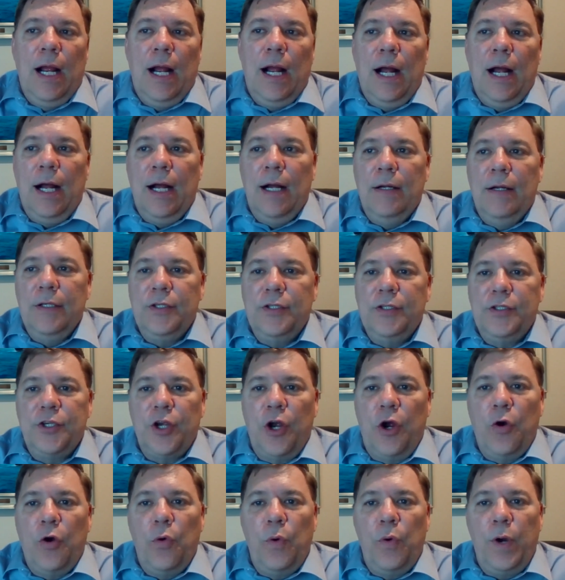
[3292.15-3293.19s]
Uh,
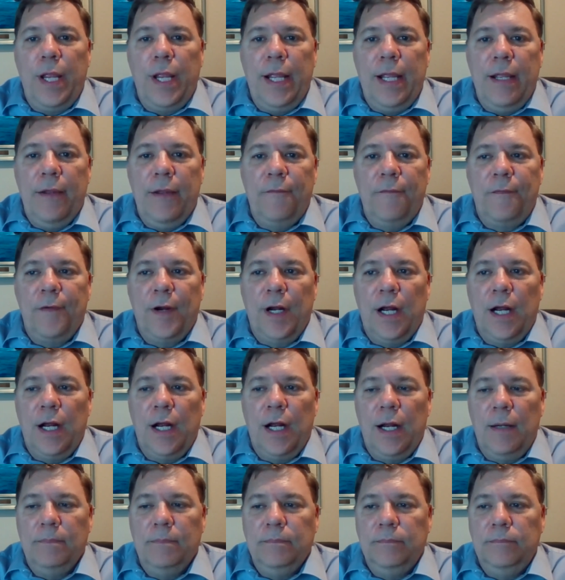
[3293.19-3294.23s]
so if
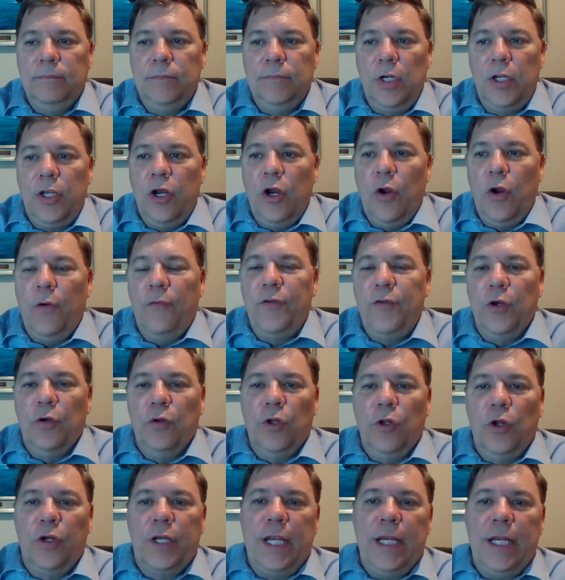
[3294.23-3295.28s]
um, you know if you're
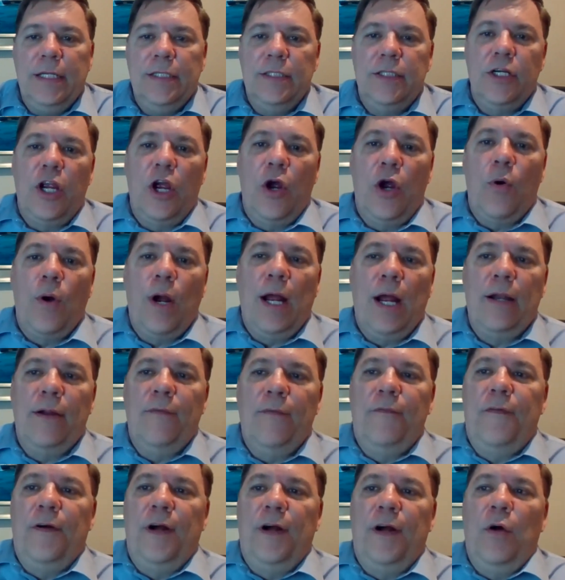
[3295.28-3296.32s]
looking to go out
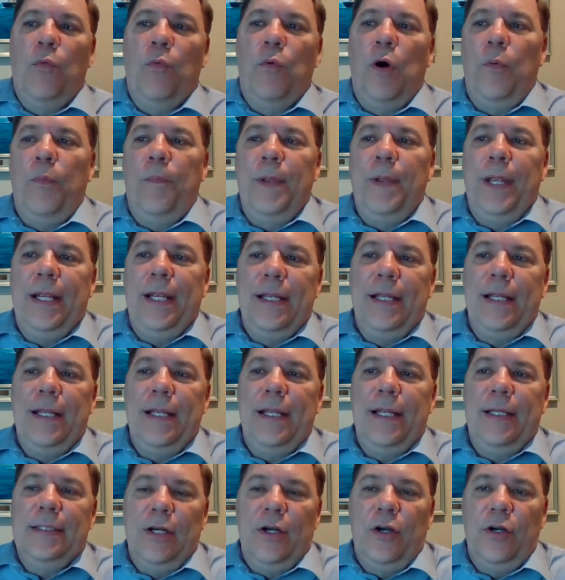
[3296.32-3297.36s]
of uh, what would be
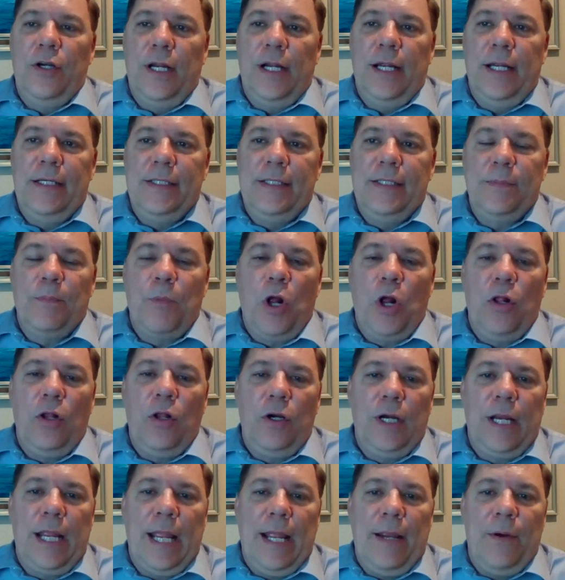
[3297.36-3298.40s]
considered a
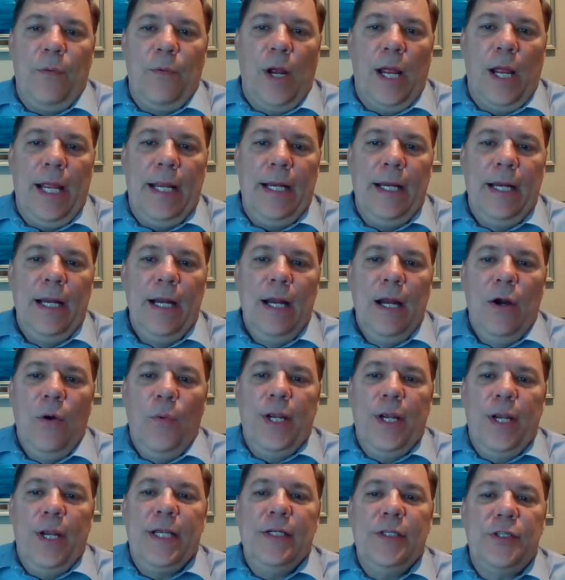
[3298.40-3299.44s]
smaller gateway,
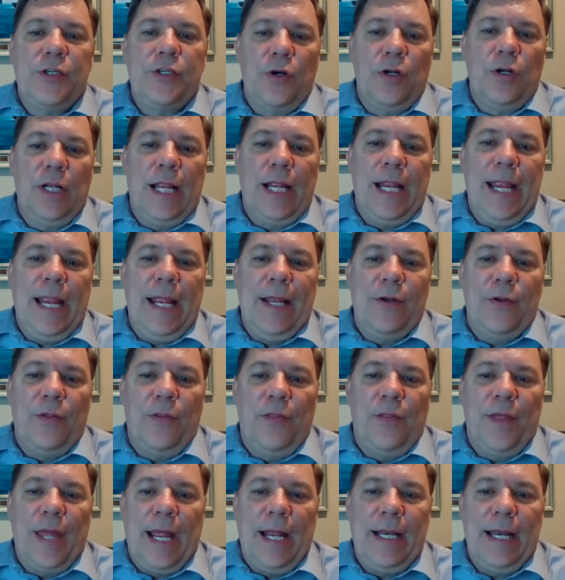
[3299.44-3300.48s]
we can certainly handle
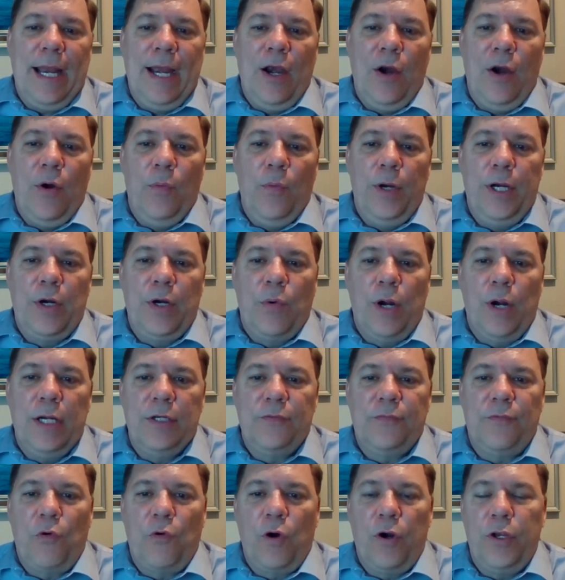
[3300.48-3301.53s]
that air
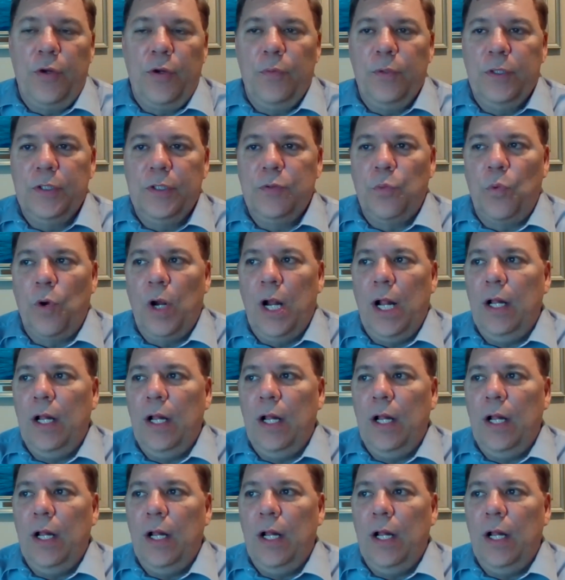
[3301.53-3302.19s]
request for you as